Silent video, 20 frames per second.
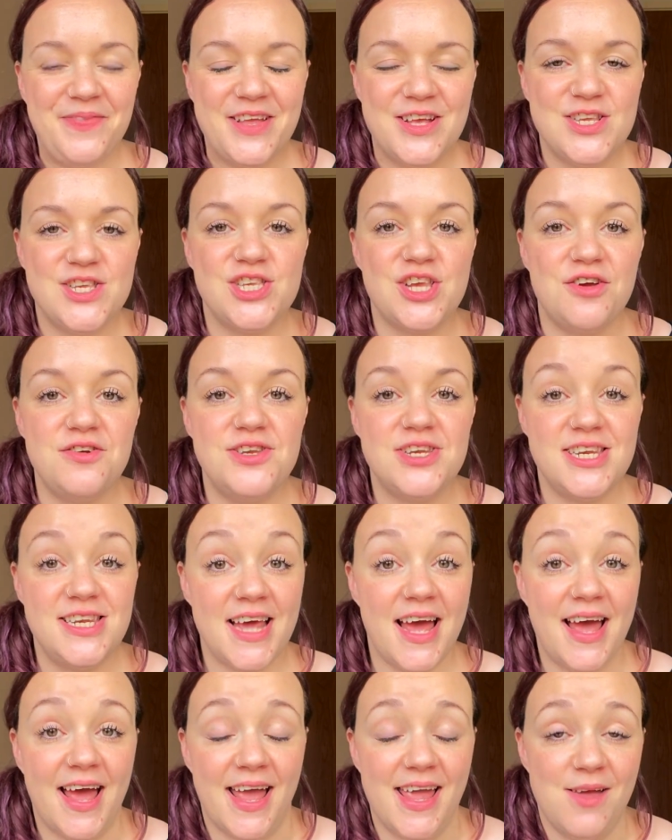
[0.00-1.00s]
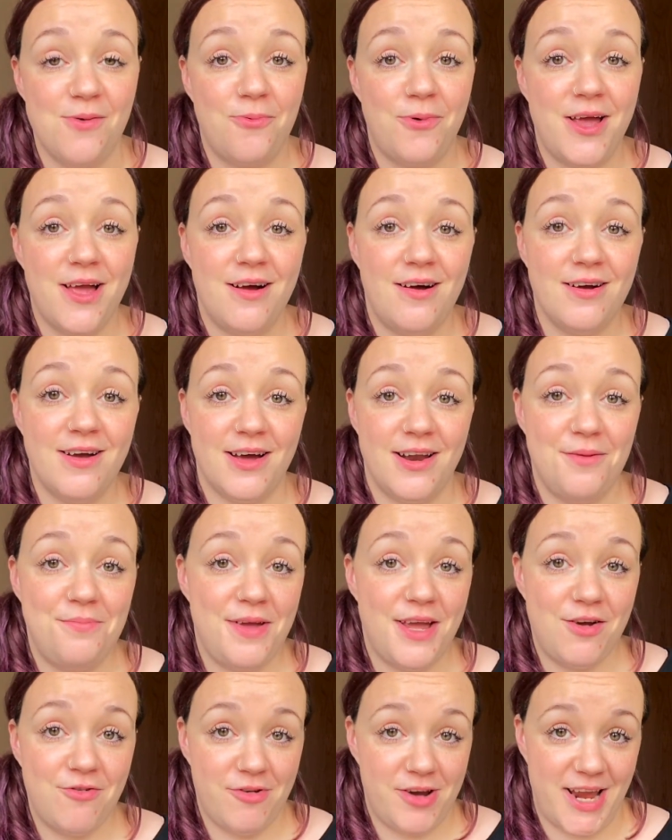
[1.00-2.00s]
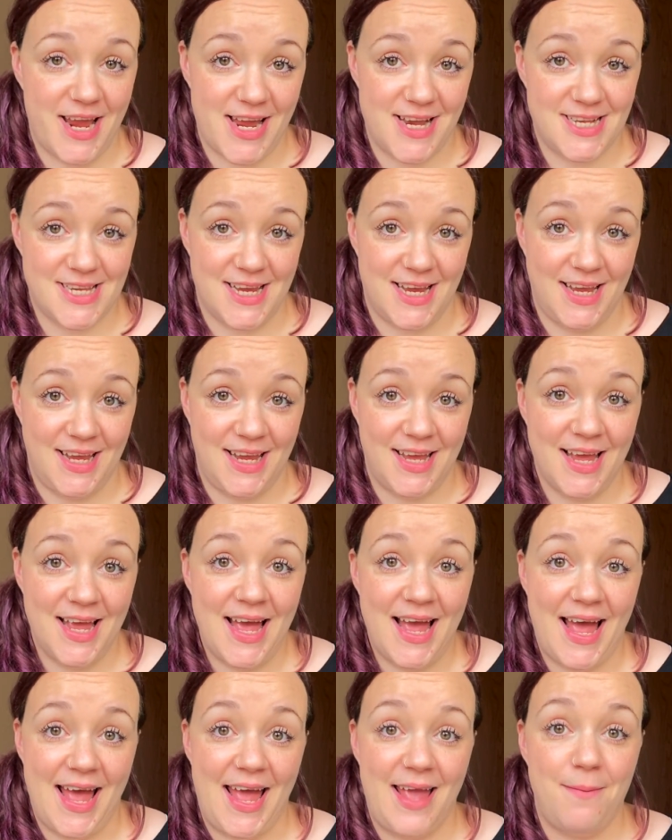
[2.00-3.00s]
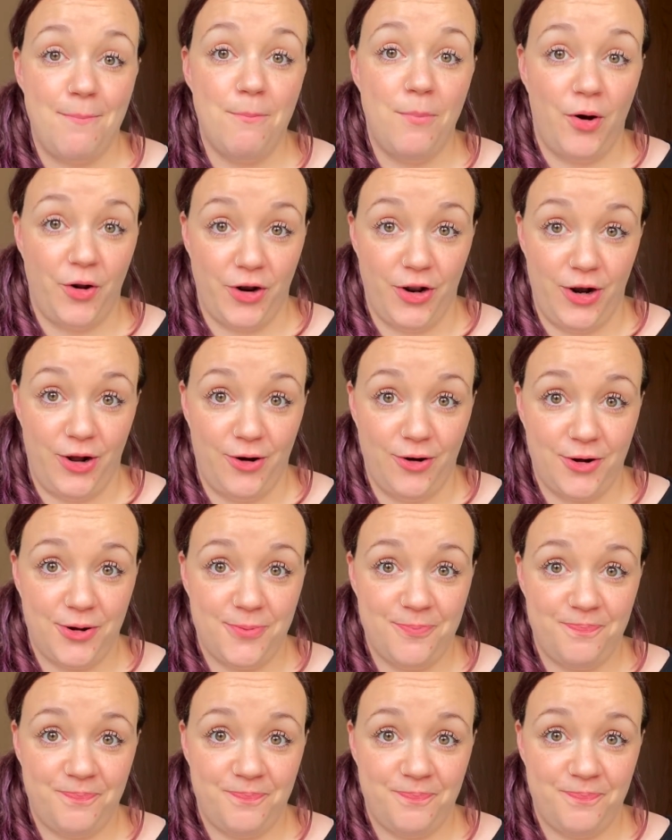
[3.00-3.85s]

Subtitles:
So today we are going to be creating a monologue.